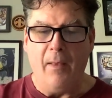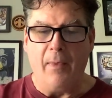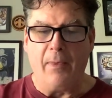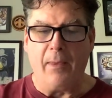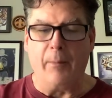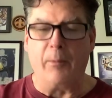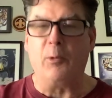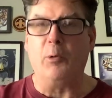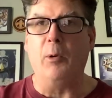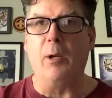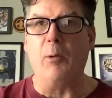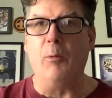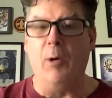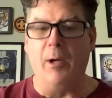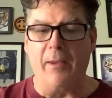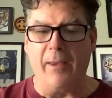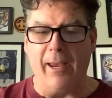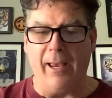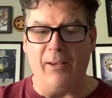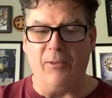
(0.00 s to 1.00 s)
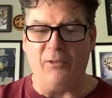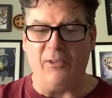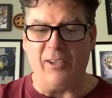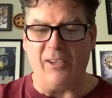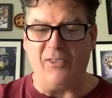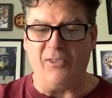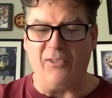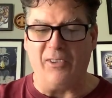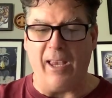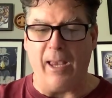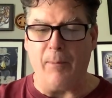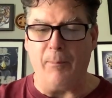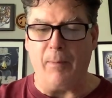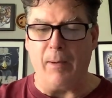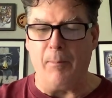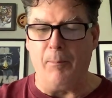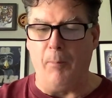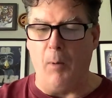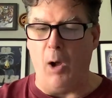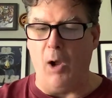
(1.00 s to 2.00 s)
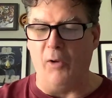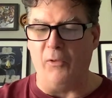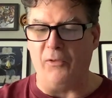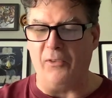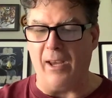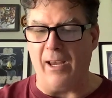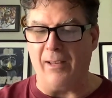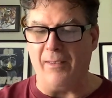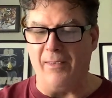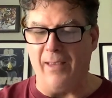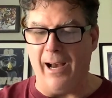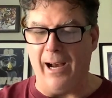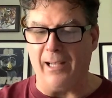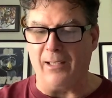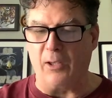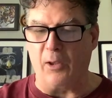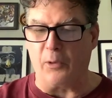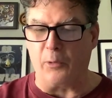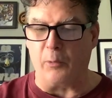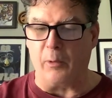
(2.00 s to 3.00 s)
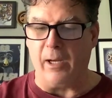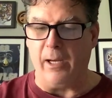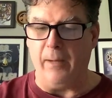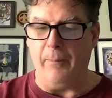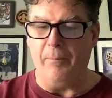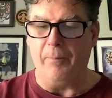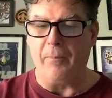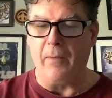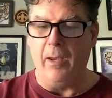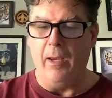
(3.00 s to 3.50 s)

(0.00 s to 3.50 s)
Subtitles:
Number 21, NC State beat Ball State 9-3.